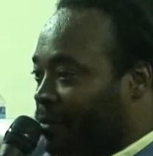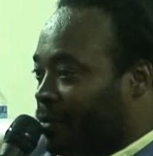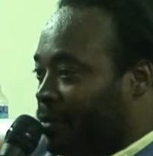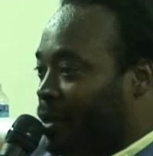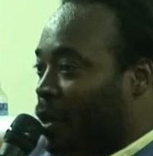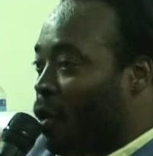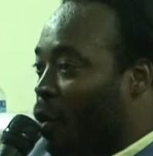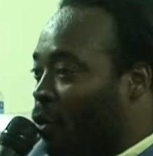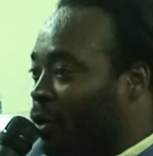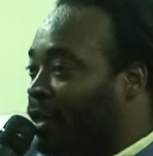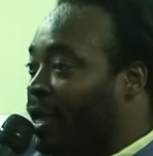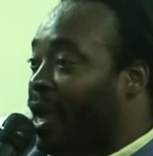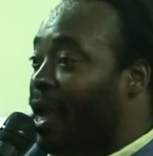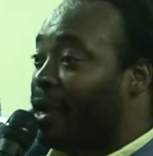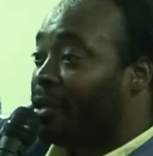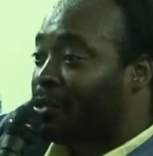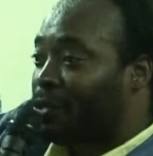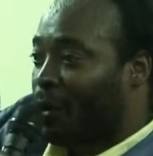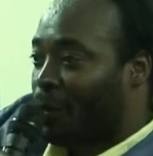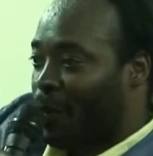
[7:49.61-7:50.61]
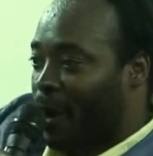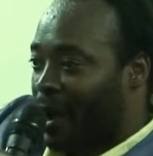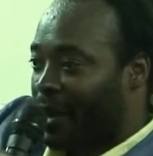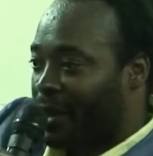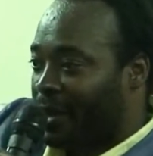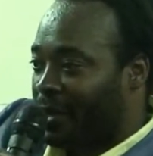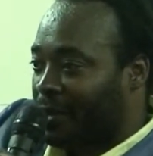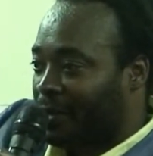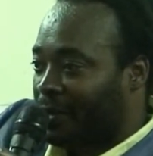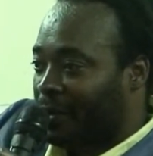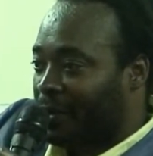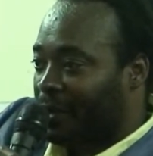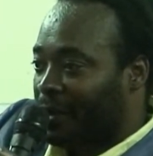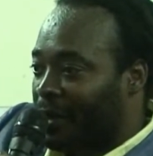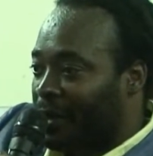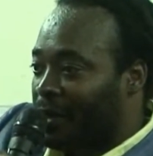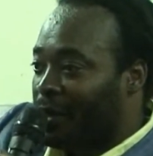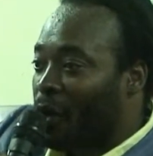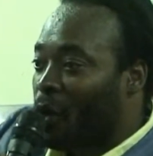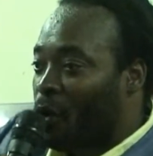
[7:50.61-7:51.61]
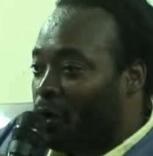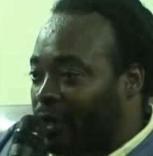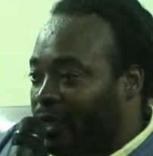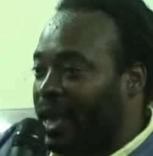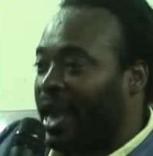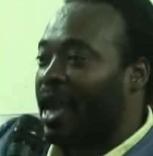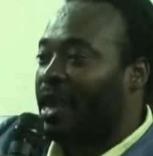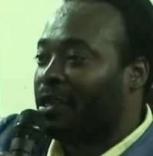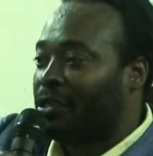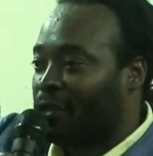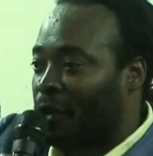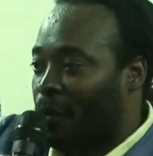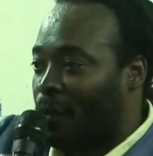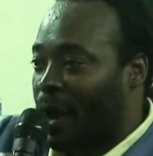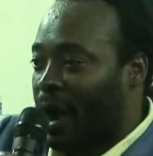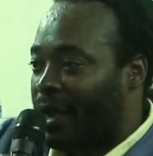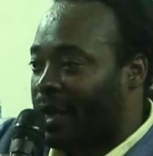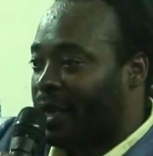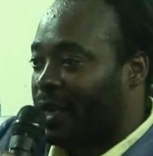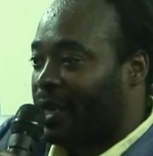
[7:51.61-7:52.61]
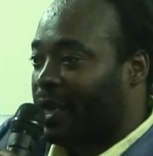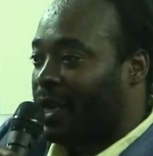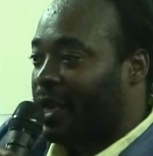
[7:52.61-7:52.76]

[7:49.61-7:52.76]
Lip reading: They go tell somebody. They go tell somebody.